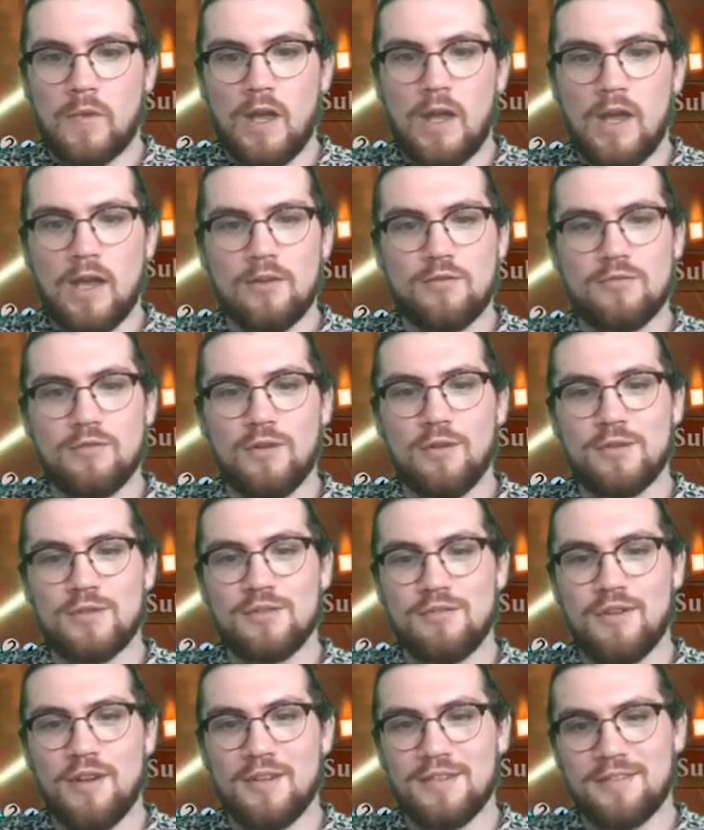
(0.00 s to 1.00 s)
I drew loads of
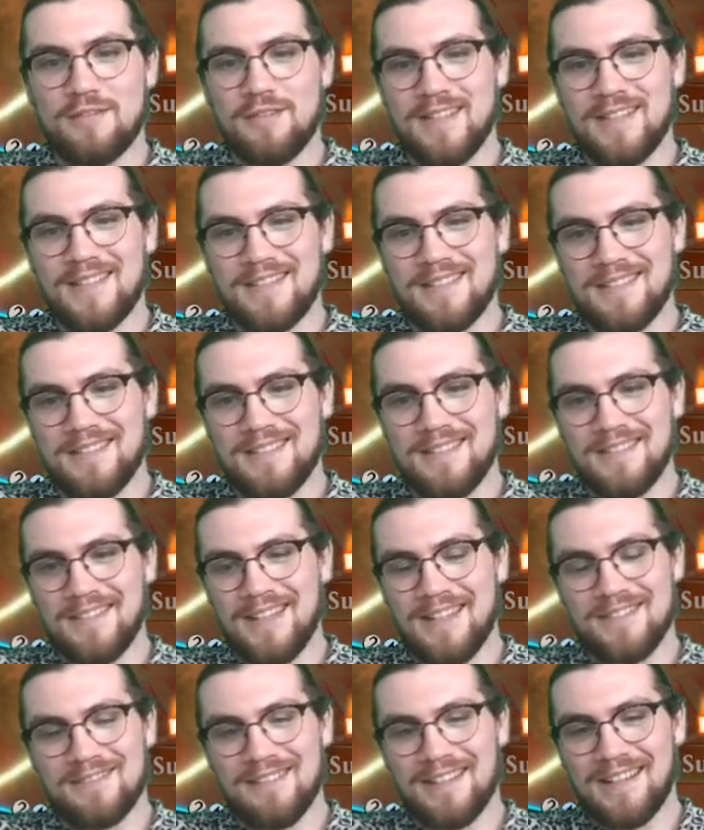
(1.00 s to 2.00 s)
Rising Reeds.
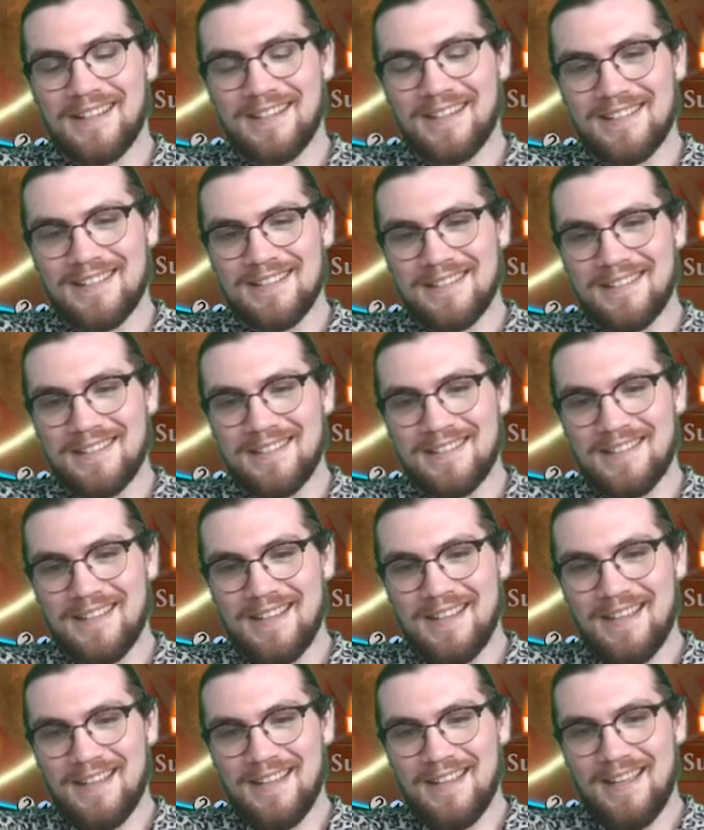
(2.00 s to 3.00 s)
That's ridiculous.
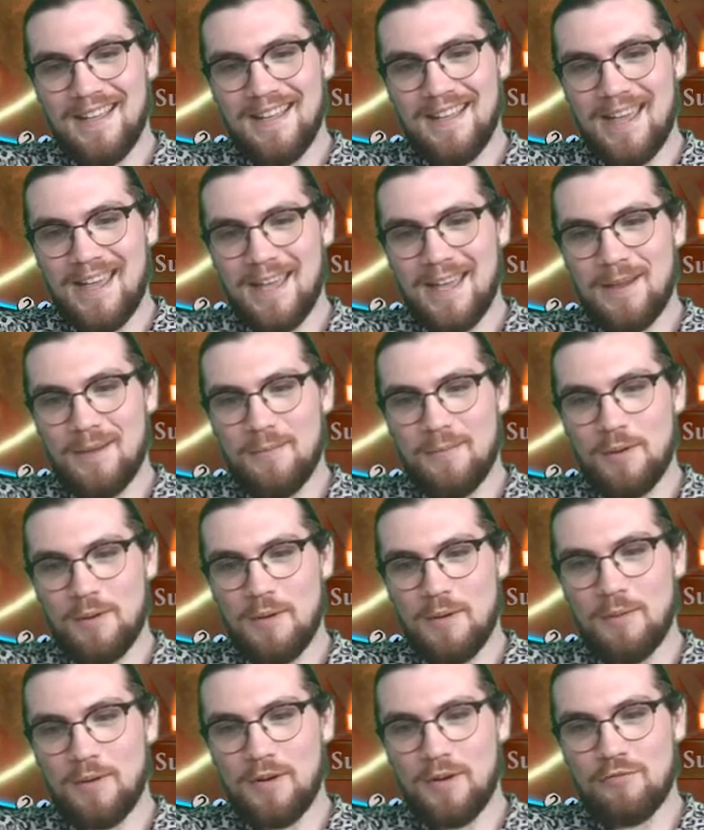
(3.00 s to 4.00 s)
What do I
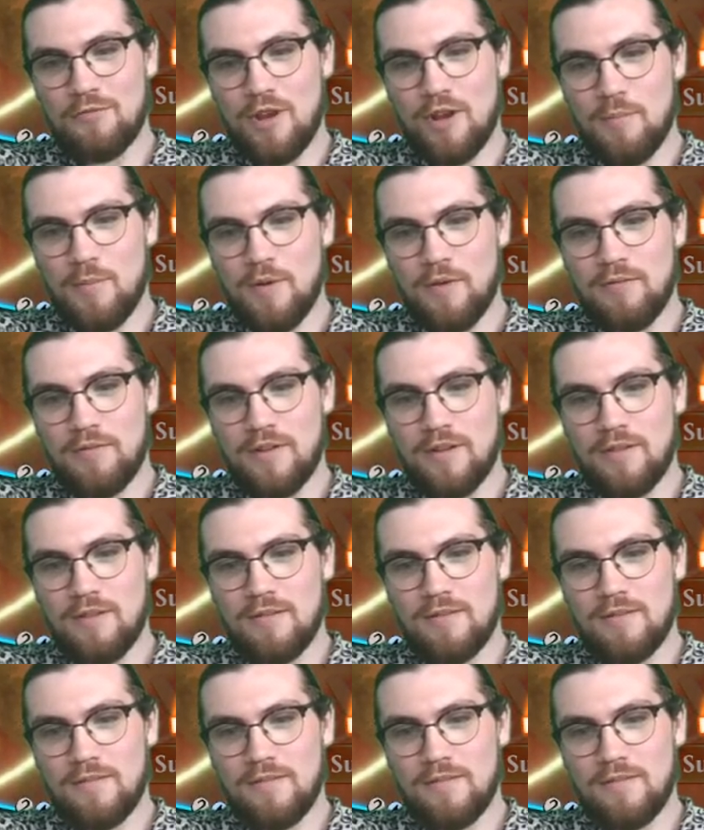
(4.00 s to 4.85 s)
want to drop off here?